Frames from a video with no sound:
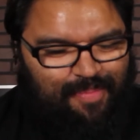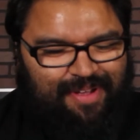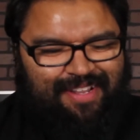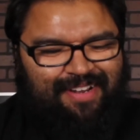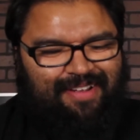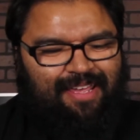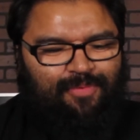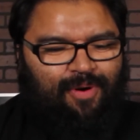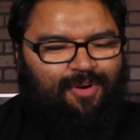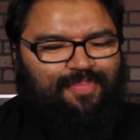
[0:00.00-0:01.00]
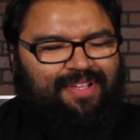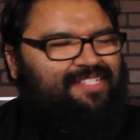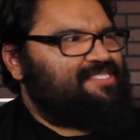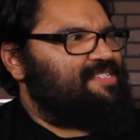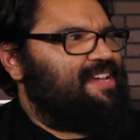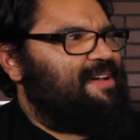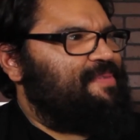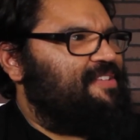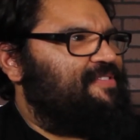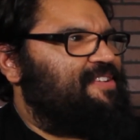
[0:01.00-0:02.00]
But no, he won't, because, I
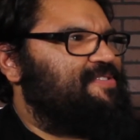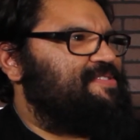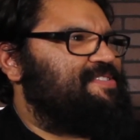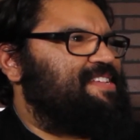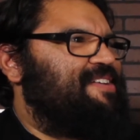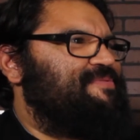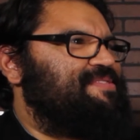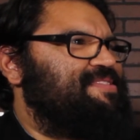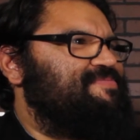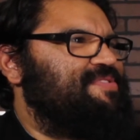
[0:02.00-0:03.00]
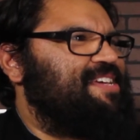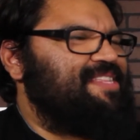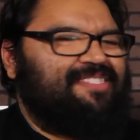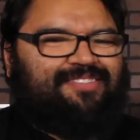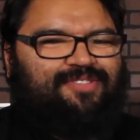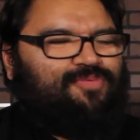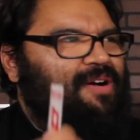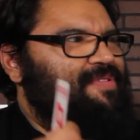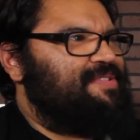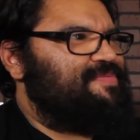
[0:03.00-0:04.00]
mean, if you're going on a date with Ethan's girl,
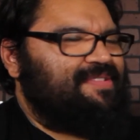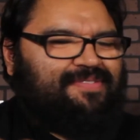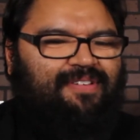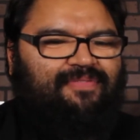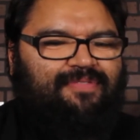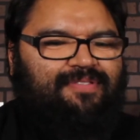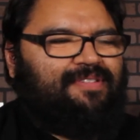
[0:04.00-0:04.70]
why would he want to do that for you?